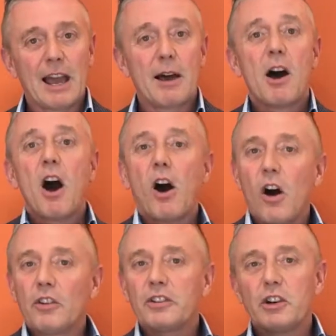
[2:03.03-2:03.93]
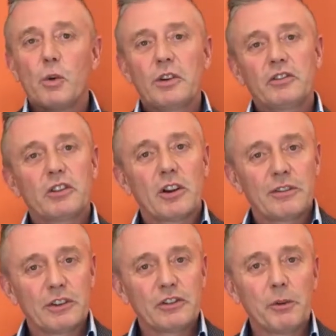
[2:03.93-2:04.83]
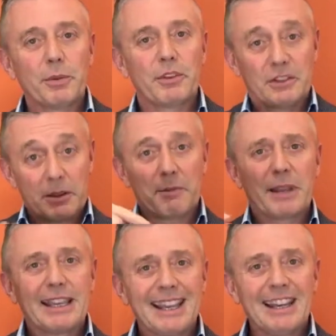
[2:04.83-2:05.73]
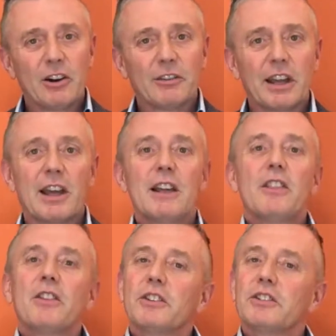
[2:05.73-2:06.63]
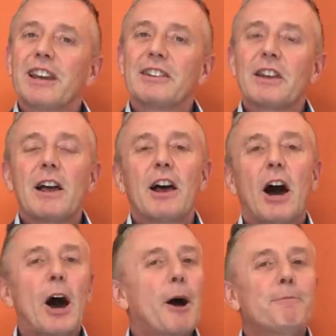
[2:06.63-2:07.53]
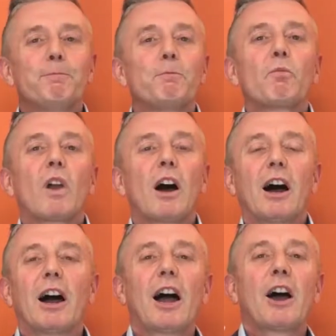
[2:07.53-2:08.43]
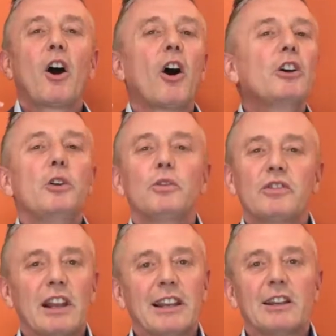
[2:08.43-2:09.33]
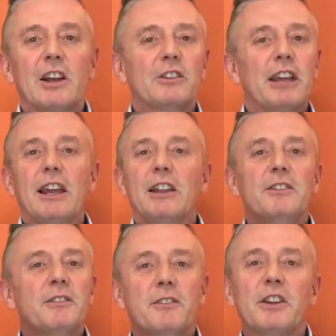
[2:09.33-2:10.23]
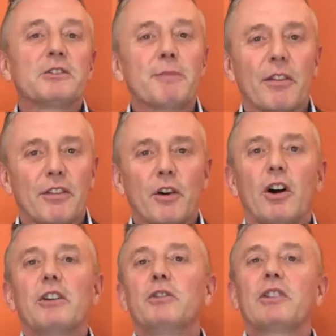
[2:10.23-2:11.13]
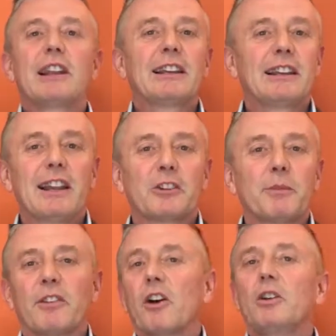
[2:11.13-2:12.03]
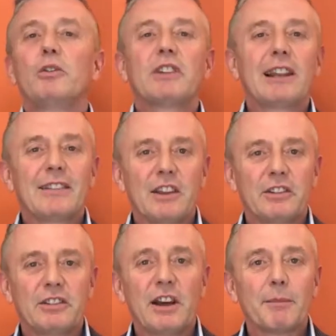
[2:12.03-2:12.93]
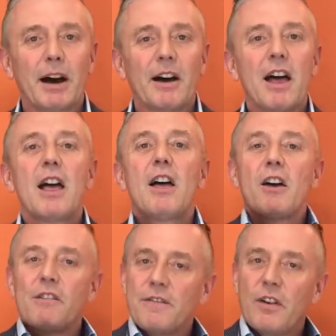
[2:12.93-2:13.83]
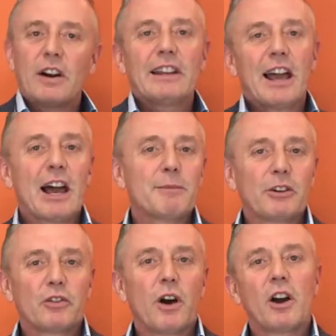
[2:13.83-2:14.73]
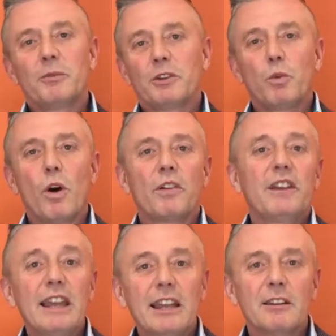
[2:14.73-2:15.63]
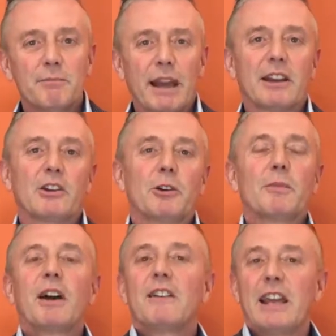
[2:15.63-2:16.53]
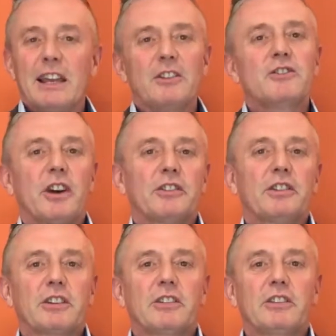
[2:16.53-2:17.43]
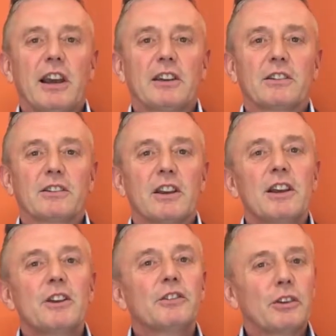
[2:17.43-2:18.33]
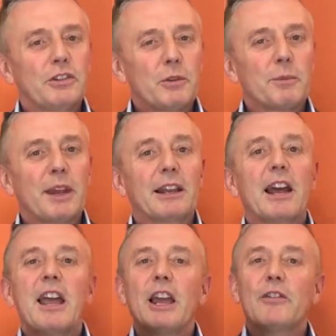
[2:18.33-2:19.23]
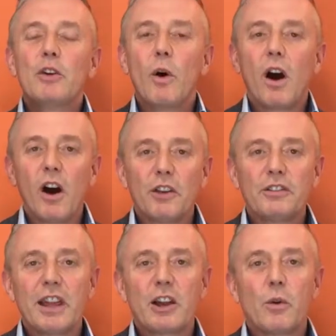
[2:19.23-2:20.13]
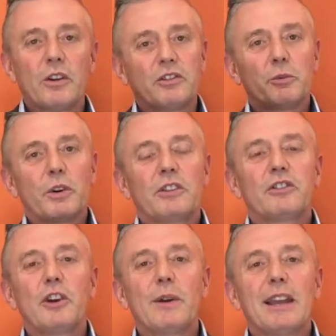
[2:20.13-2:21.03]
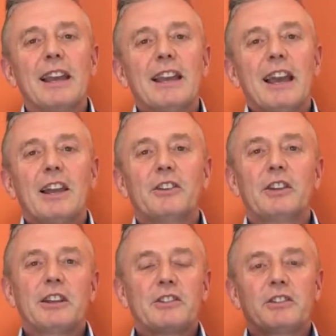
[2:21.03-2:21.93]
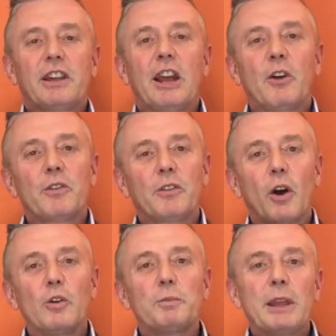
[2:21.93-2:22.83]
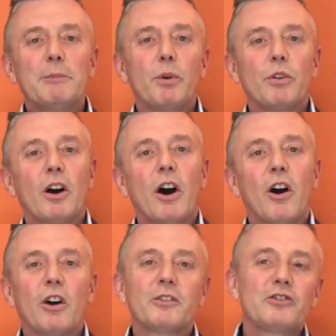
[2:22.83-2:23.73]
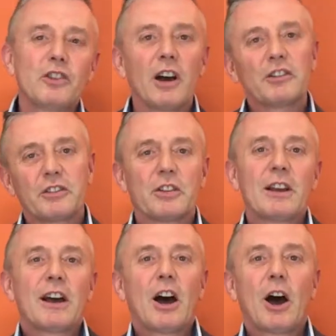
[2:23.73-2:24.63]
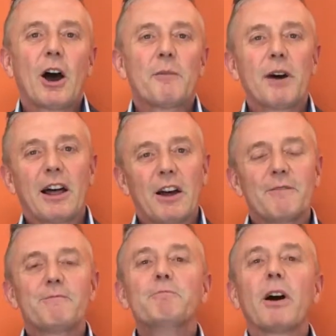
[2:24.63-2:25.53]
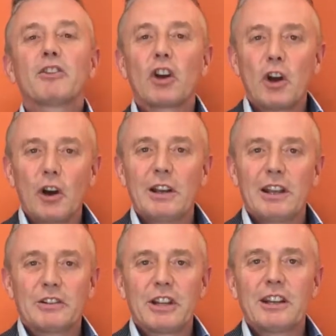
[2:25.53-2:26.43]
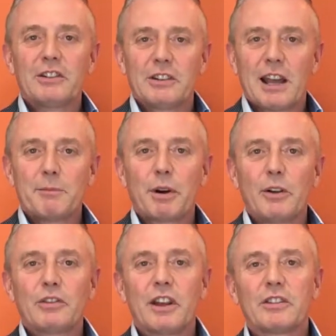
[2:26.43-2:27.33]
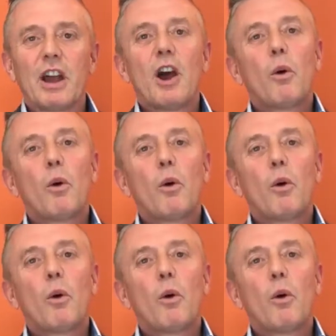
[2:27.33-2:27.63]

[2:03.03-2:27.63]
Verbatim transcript: that. Ask a question over the top of this at the beginning of it that says, um, uh, are you selling in this month? Are you selling in next month? Are you selling this summer? Find out how much your home is worth in Beckenham in just 60 seconds. So you see what I mean? If you ask that question, what it's doing is it's uh, those people that are just um, at a much earlier stage in that process